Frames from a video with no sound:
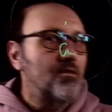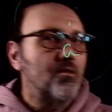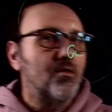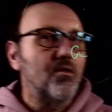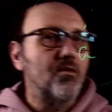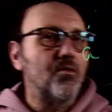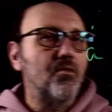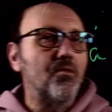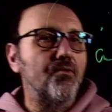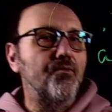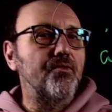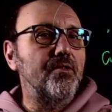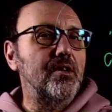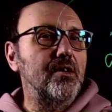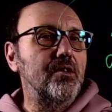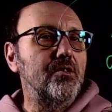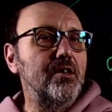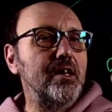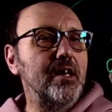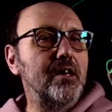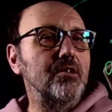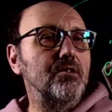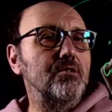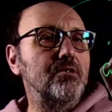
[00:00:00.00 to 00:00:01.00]
of
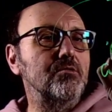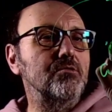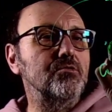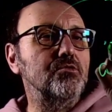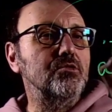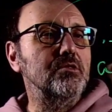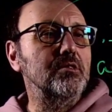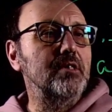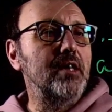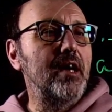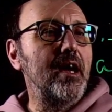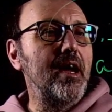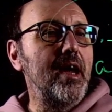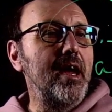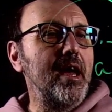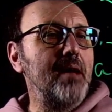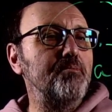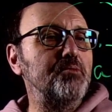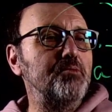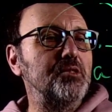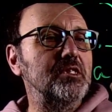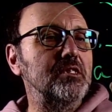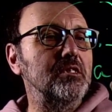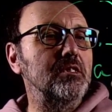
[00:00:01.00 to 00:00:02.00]
radius
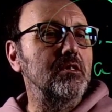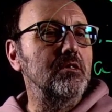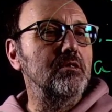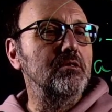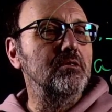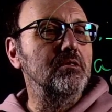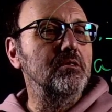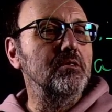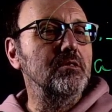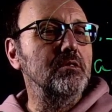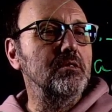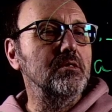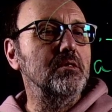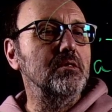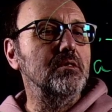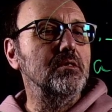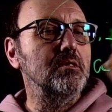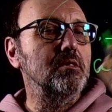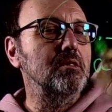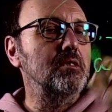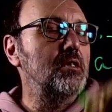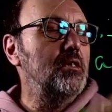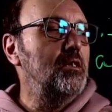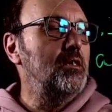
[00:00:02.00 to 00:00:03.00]
epsilon
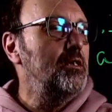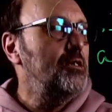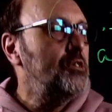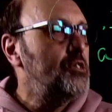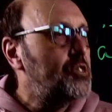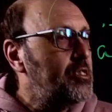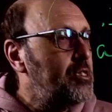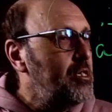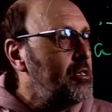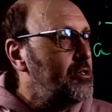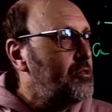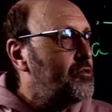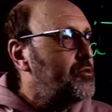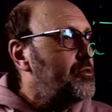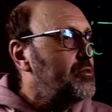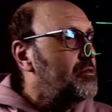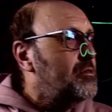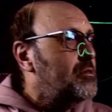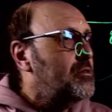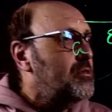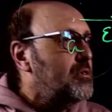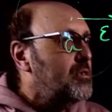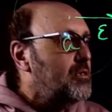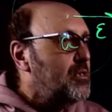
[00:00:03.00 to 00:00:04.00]
centered
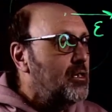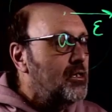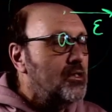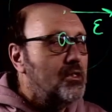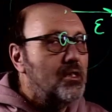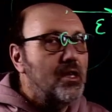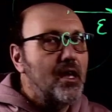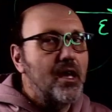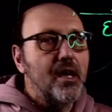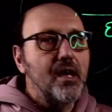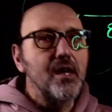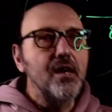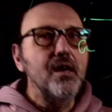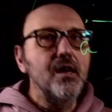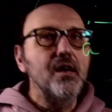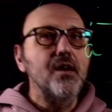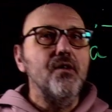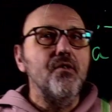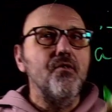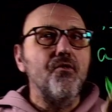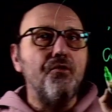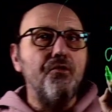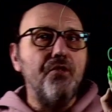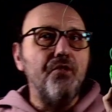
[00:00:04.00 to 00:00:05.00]
at A,
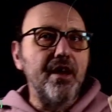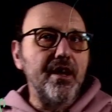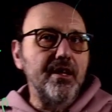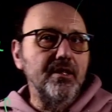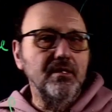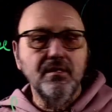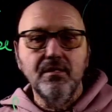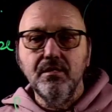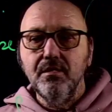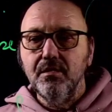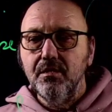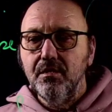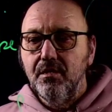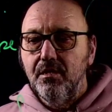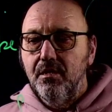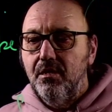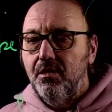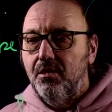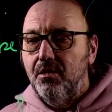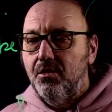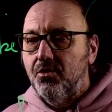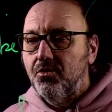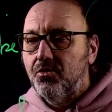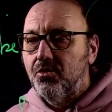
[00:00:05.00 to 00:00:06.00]
then
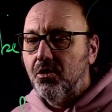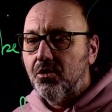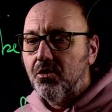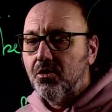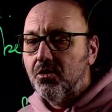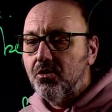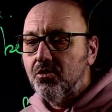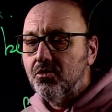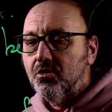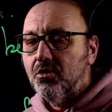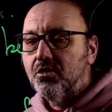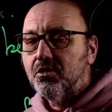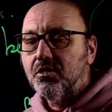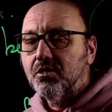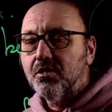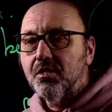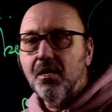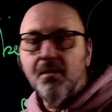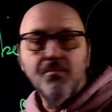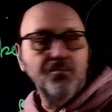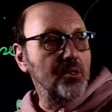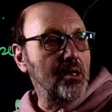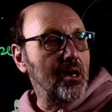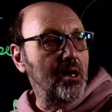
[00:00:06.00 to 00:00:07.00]
there exists
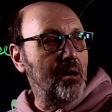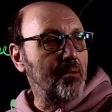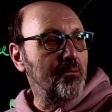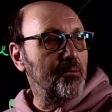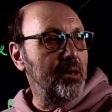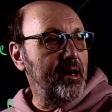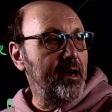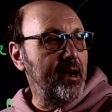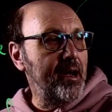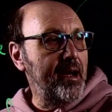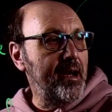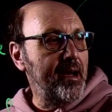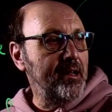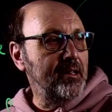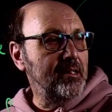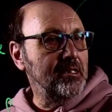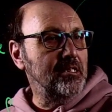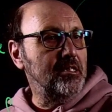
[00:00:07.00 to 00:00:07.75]
some number n